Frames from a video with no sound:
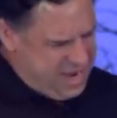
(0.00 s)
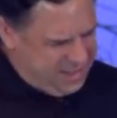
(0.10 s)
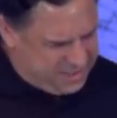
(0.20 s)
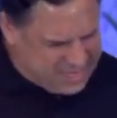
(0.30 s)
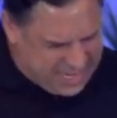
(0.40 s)

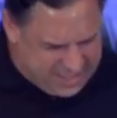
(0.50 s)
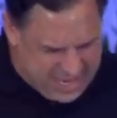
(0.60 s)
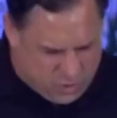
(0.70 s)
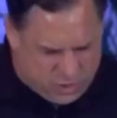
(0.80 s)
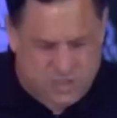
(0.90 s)
The second thing
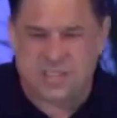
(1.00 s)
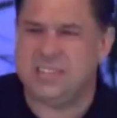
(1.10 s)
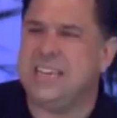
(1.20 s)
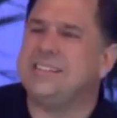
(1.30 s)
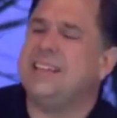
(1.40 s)
I want you to
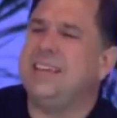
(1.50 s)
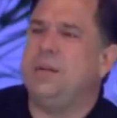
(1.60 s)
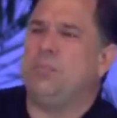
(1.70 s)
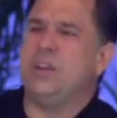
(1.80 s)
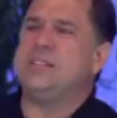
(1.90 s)
see is I think
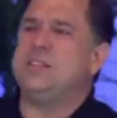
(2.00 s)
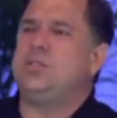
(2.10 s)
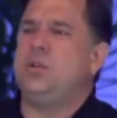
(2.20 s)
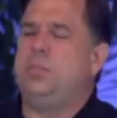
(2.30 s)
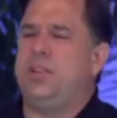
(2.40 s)
it brings us
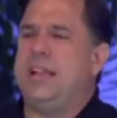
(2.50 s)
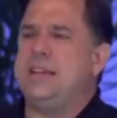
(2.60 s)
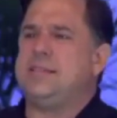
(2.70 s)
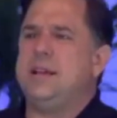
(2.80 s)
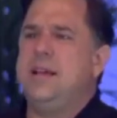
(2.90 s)
to a
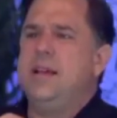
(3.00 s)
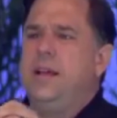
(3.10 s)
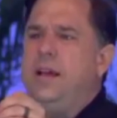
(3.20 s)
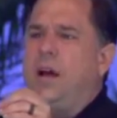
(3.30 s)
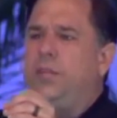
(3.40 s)
place
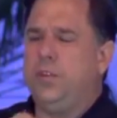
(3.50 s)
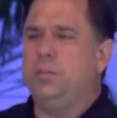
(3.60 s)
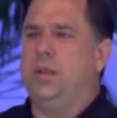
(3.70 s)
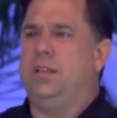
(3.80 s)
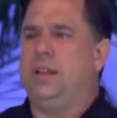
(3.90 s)
of
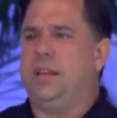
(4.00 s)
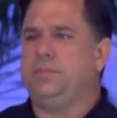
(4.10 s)
humility.